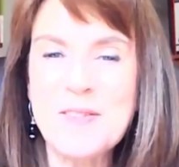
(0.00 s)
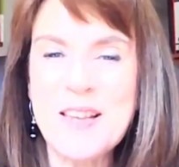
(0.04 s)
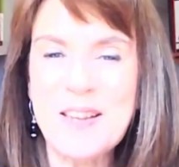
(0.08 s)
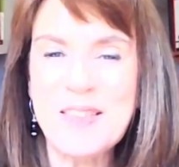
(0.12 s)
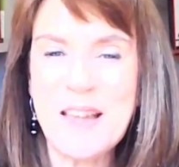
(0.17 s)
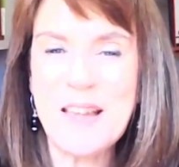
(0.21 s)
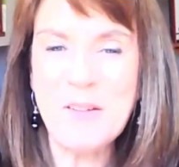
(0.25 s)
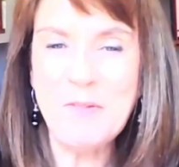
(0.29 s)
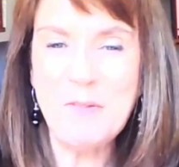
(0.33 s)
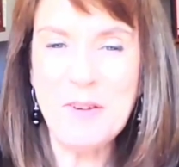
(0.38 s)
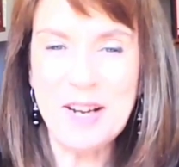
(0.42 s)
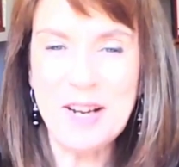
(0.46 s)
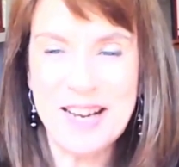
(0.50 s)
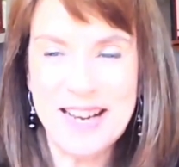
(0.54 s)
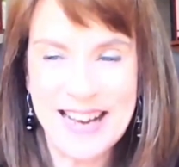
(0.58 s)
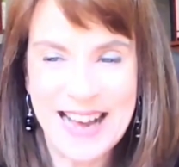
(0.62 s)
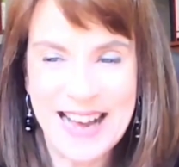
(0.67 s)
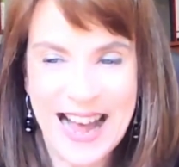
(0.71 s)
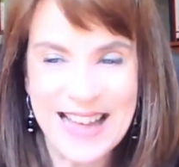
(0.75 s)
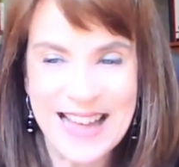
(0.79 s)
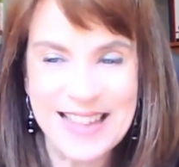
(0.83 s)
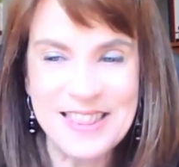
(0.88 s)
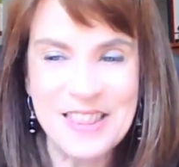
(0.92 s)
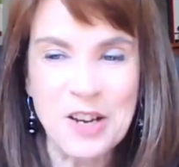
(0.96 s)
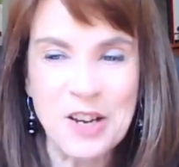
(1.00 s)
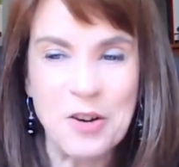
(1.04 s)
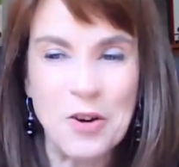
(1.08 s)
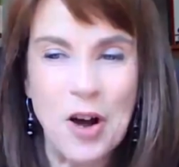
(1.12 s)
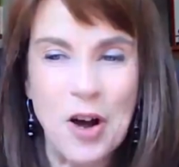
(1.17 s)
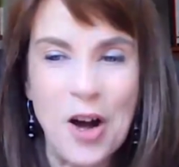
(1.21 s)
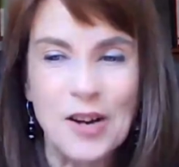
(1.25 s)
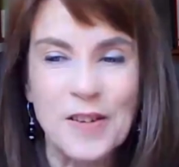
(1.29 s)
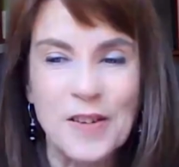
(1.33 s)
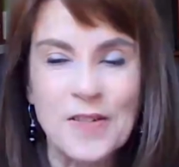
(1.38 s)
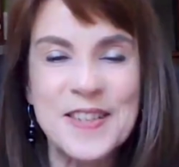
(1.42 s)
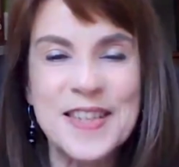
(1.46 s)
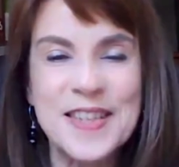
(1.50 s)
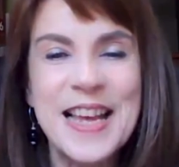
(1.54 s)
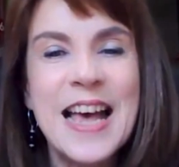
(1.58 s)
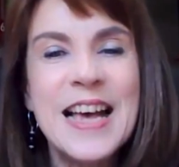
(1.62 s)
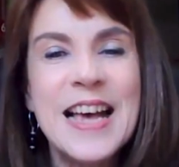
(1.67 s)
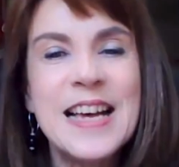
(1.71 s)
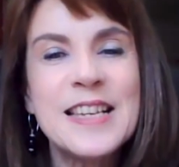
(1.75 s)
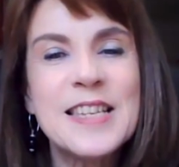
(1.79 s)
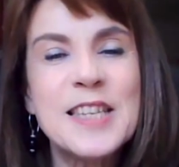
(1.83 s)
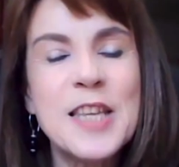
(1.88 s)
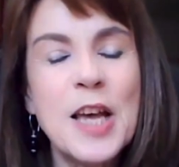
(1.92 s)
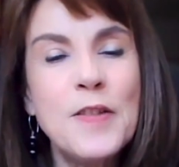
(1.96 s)
South Africa and the graphs,
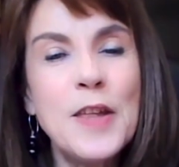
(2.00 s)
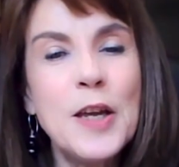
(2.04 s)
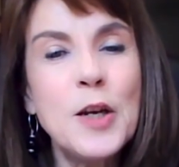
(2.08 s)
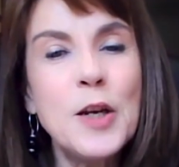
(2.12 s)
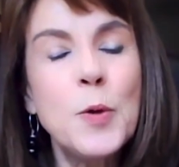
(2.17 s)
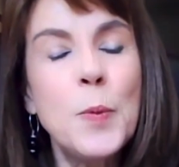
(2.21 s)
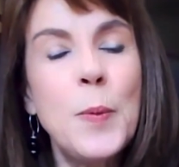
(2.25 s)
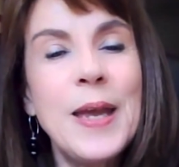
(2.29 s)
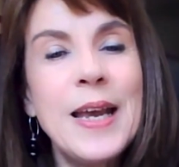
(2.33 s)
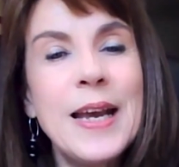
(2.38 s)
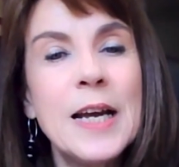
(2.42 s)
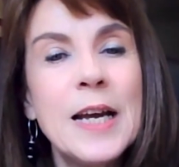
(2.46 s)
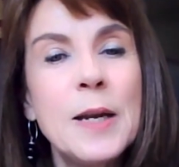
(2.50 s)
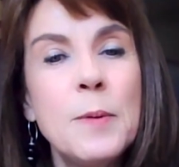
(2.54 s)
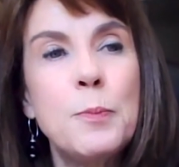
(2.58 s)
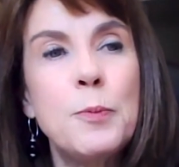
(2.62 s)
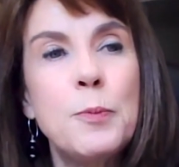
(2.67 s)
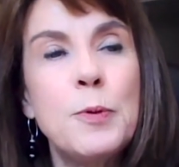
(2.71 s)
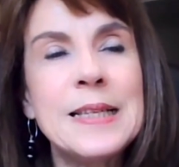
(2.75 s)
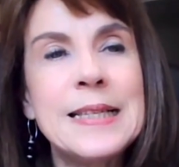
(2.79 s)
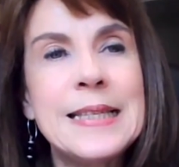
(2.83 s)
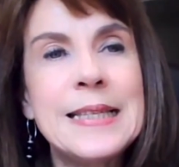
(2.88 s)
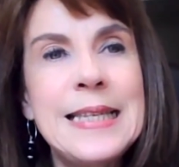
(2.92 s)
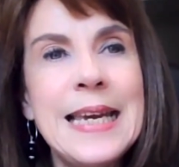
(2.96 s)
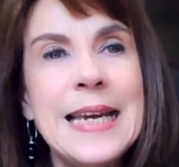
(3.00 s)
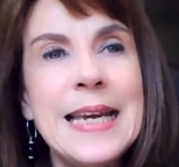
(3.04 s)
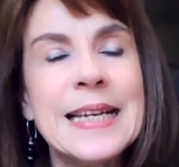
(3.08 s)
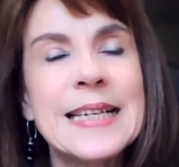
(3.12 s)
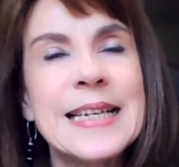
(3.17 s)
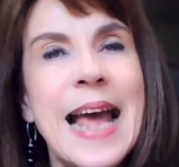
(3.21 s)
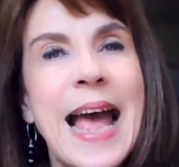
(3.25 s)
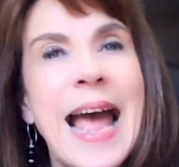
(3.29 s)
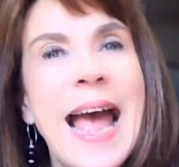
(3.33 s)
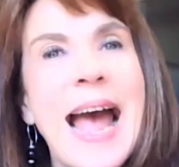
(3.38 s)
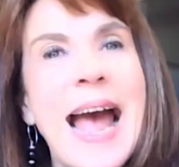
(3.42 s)
so that we can predict.